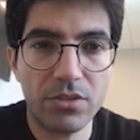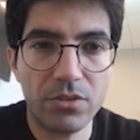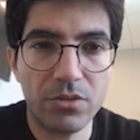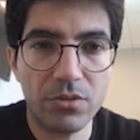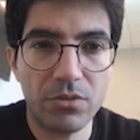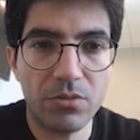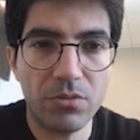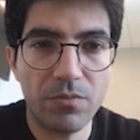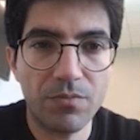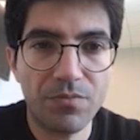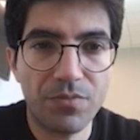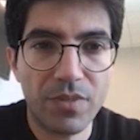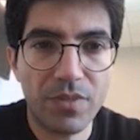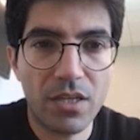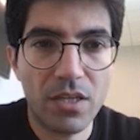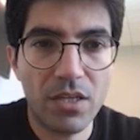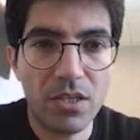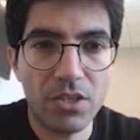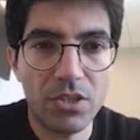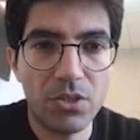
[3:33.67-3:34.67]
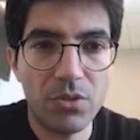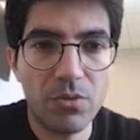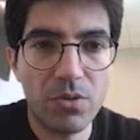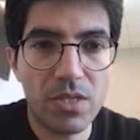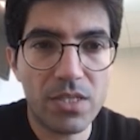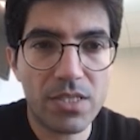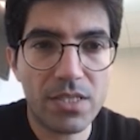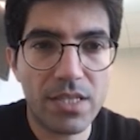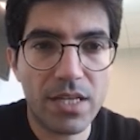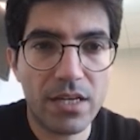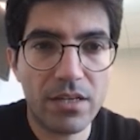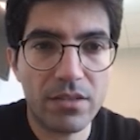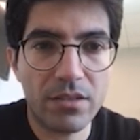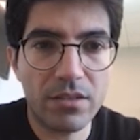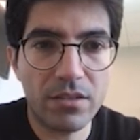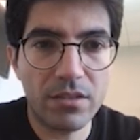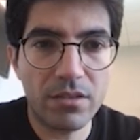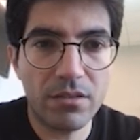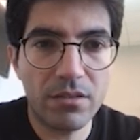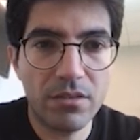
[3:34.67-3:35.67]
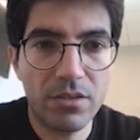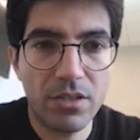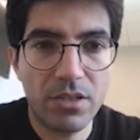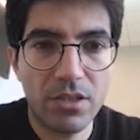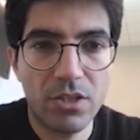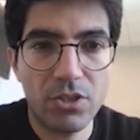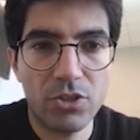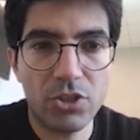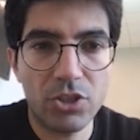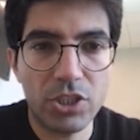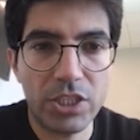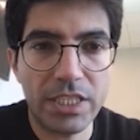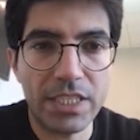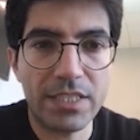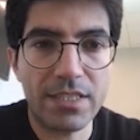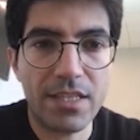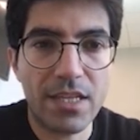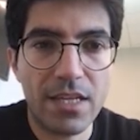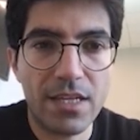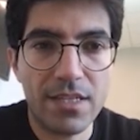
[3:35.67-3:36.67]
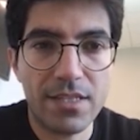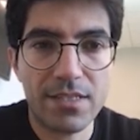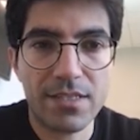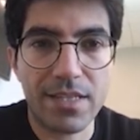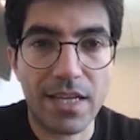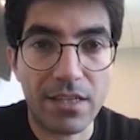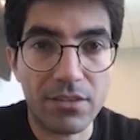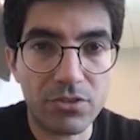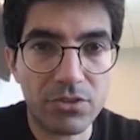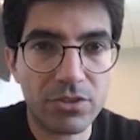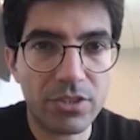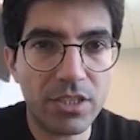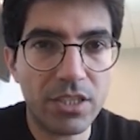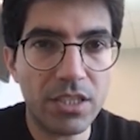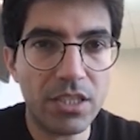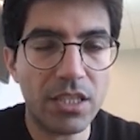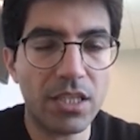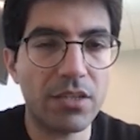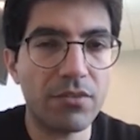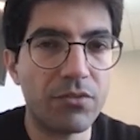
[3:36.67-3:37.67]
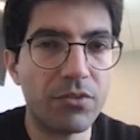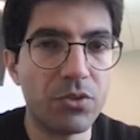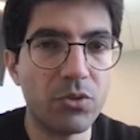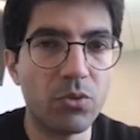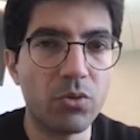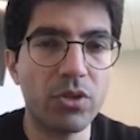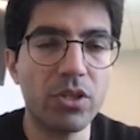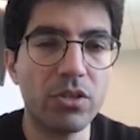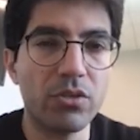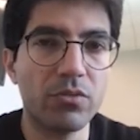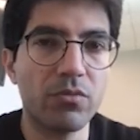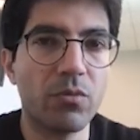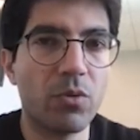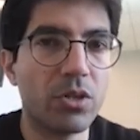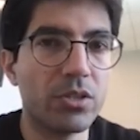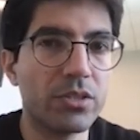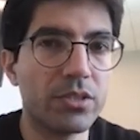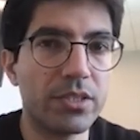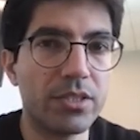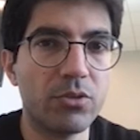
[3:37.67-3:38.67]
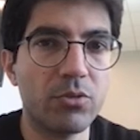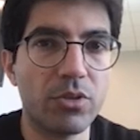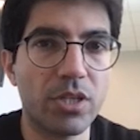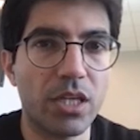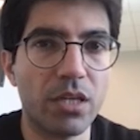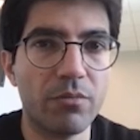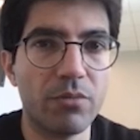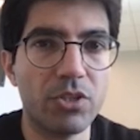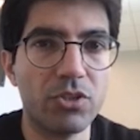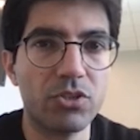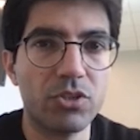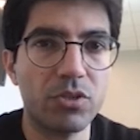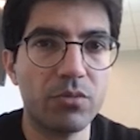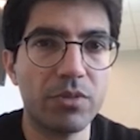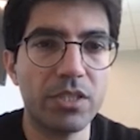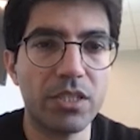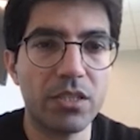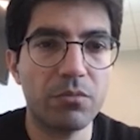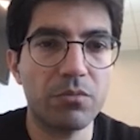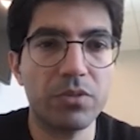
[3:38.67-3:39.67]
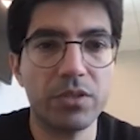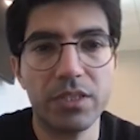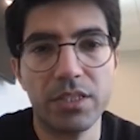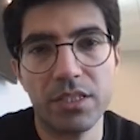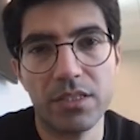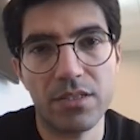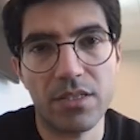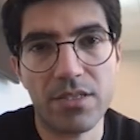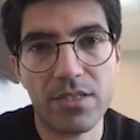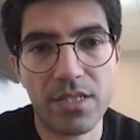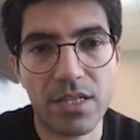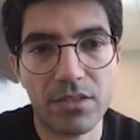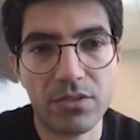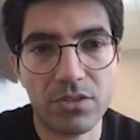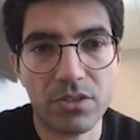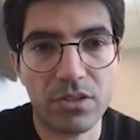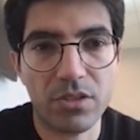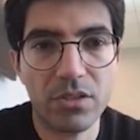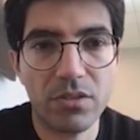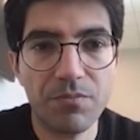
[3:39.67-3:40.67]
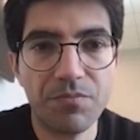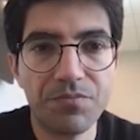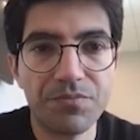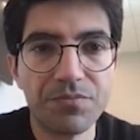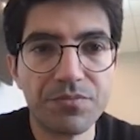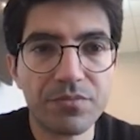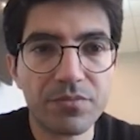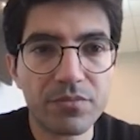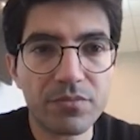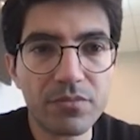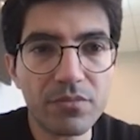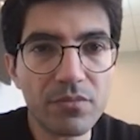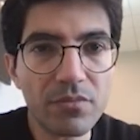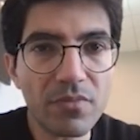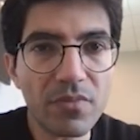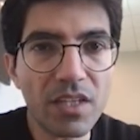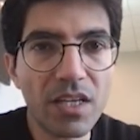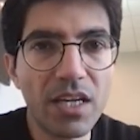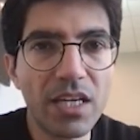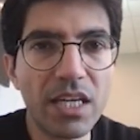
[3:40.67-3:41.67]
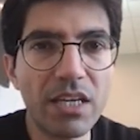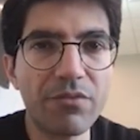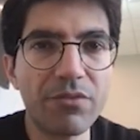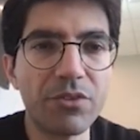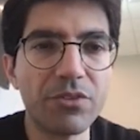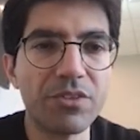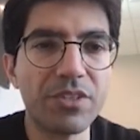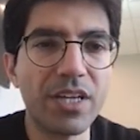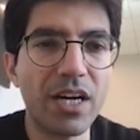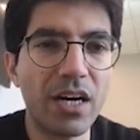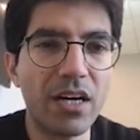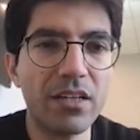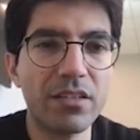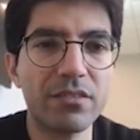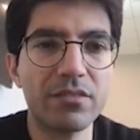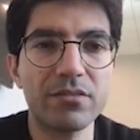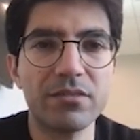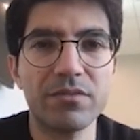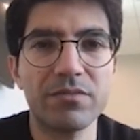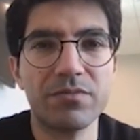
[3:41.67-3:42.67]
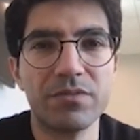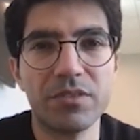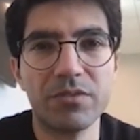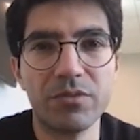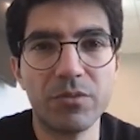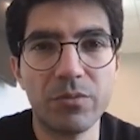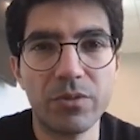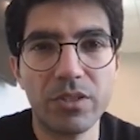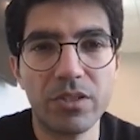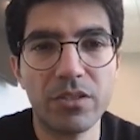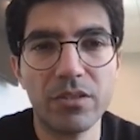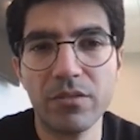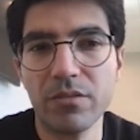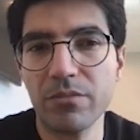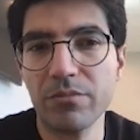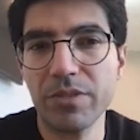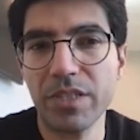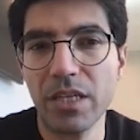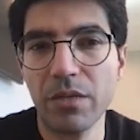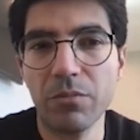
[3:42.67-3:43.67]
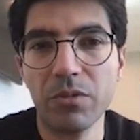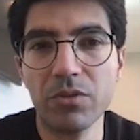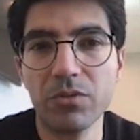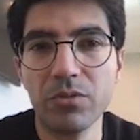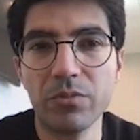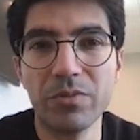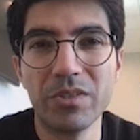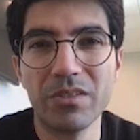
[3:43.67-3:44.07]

to US letter sheet centering if you want your image to be completely in the center. If you're not, if you want to be able to